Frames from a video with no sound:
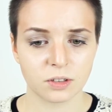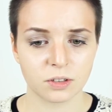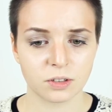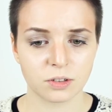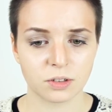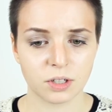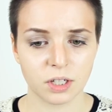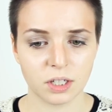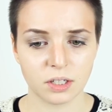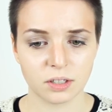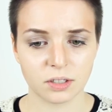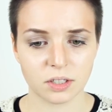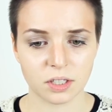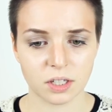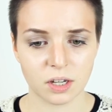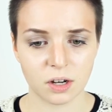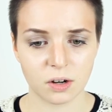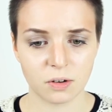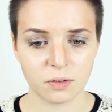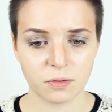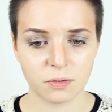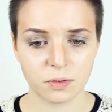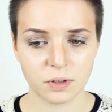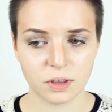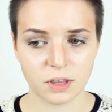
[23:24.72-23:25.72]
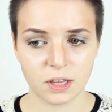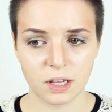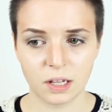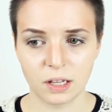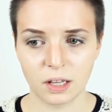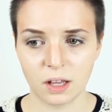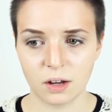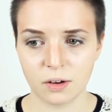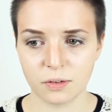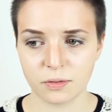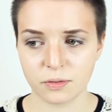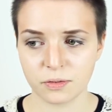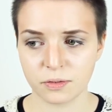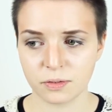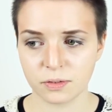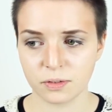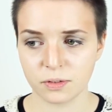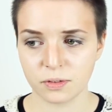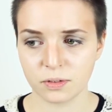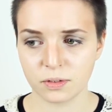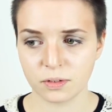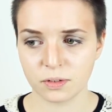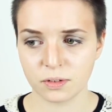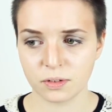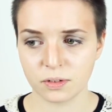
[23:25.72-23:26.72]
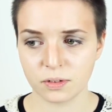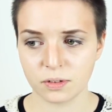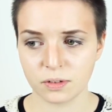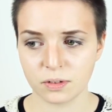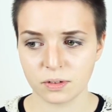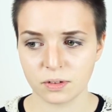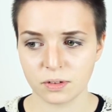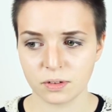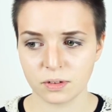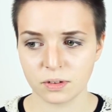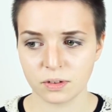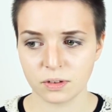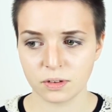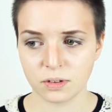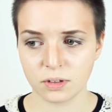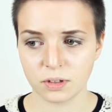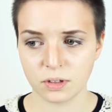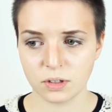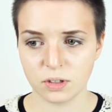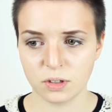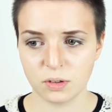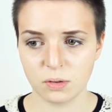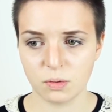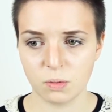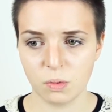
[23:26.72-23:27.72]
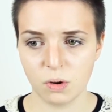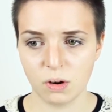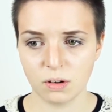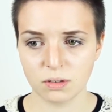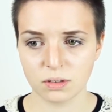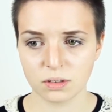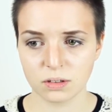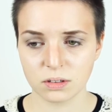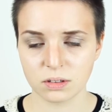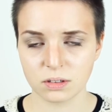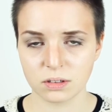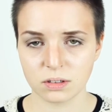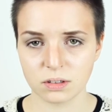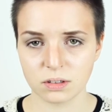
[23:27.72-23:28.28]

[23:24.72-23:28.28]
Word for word: Treat yourself with the love that you want